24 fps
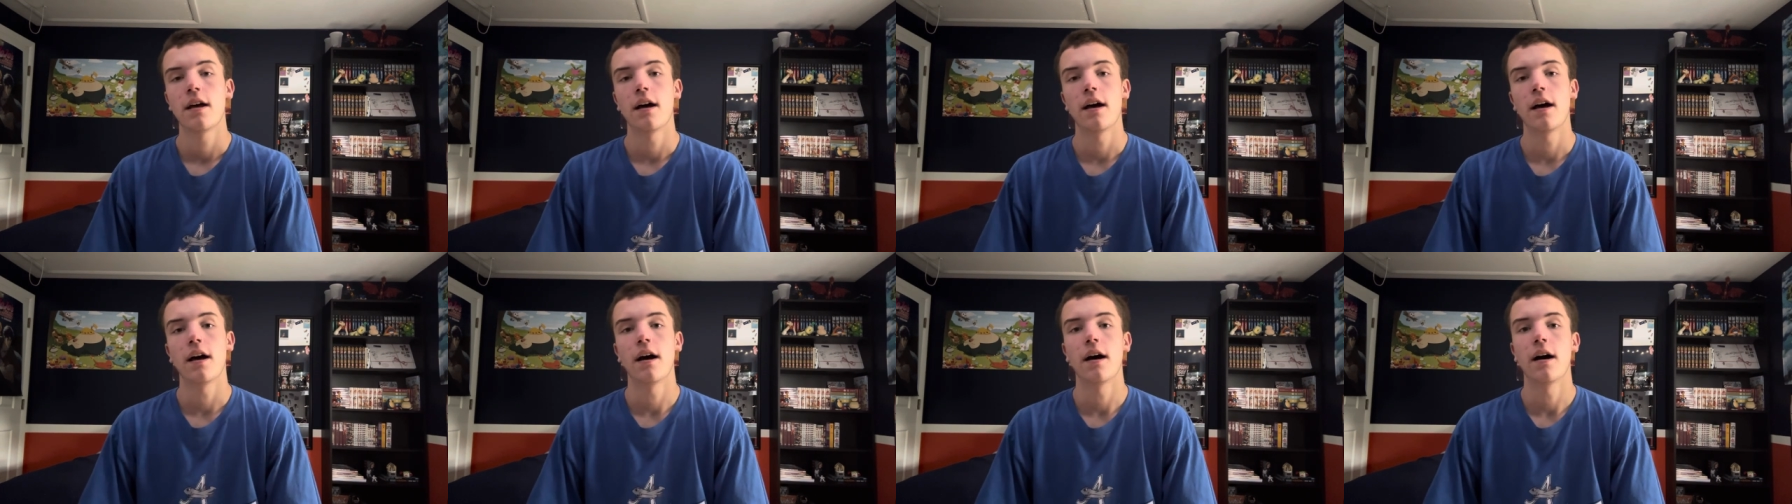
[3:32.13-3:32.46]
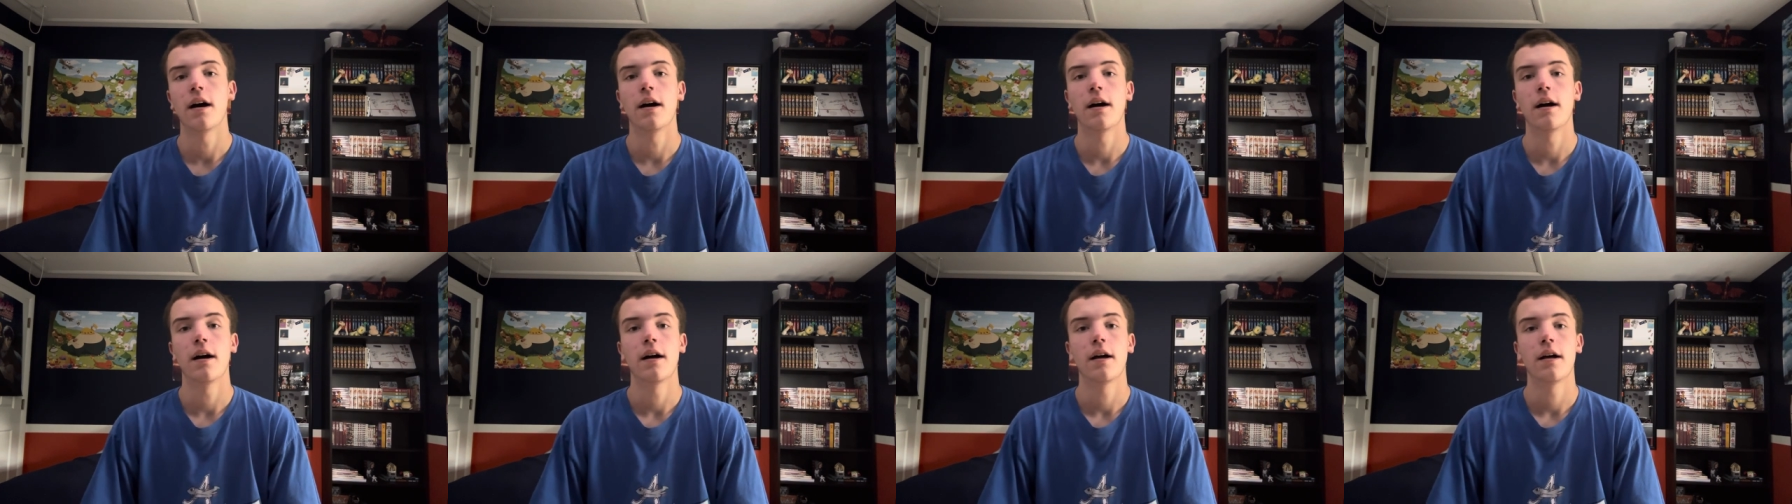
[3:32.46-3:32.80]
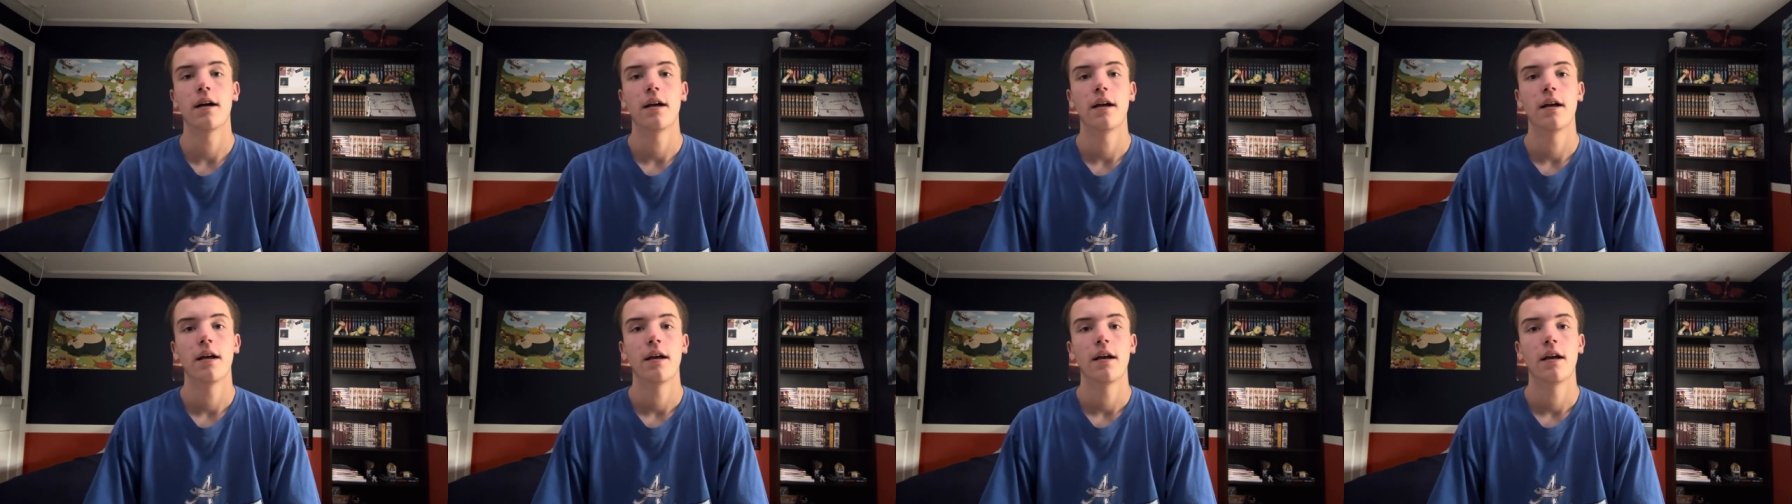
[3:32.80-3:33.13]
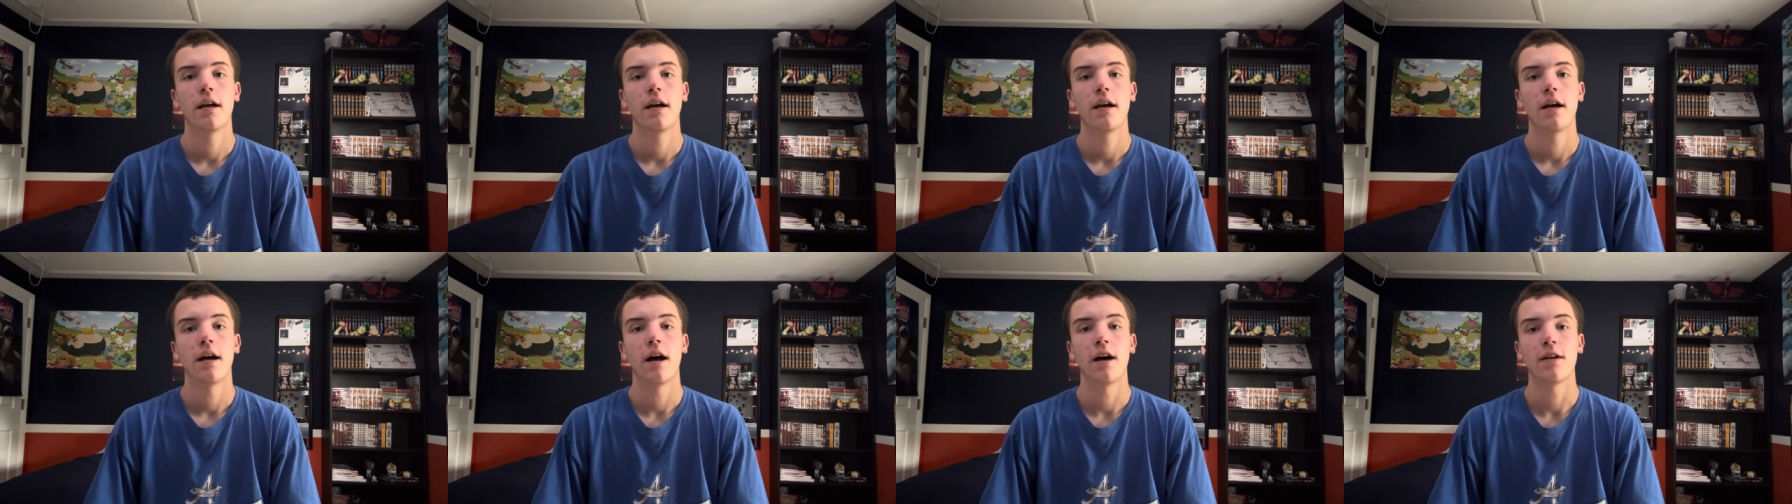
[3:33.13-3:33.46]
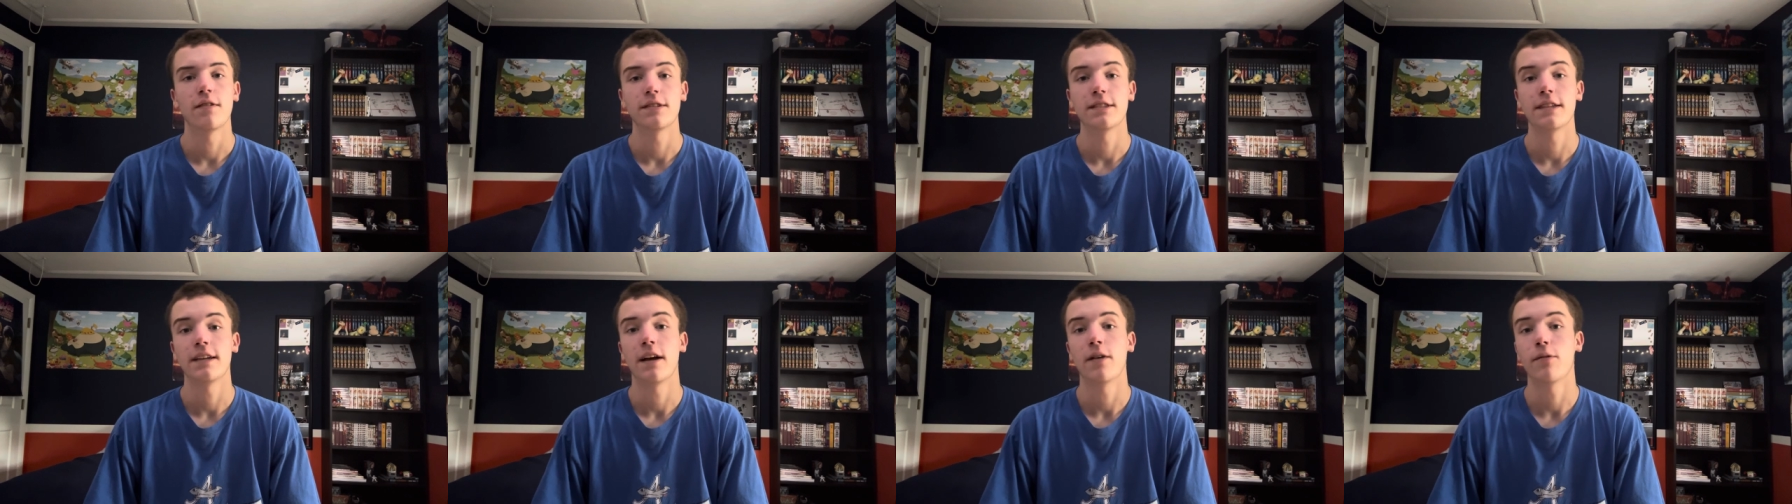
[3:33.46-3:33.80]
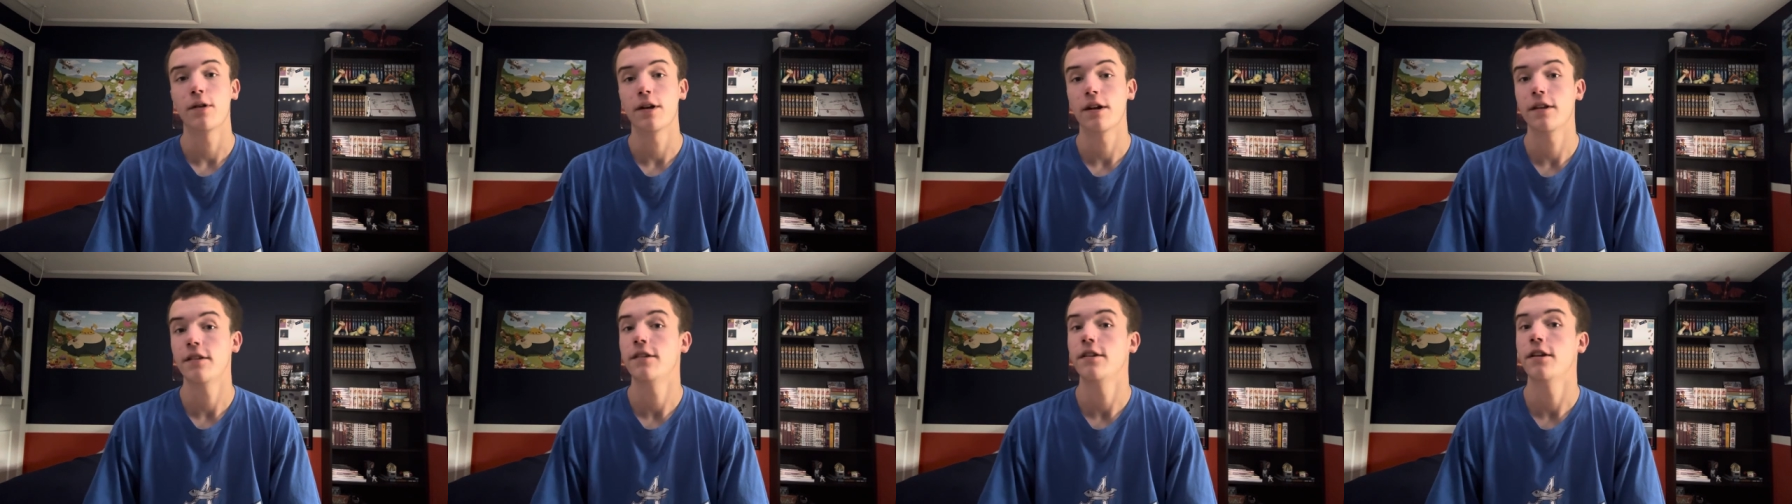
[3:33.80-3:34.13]
Uh, obviously, I
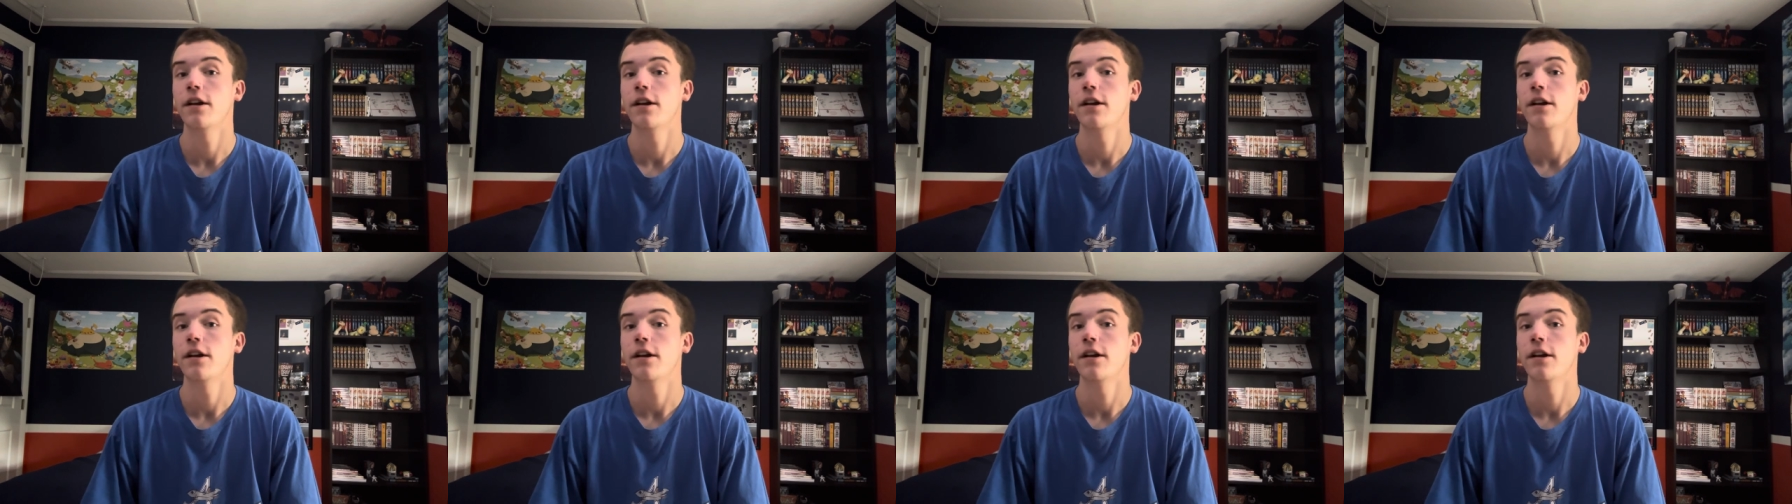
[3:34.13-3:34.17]
want it to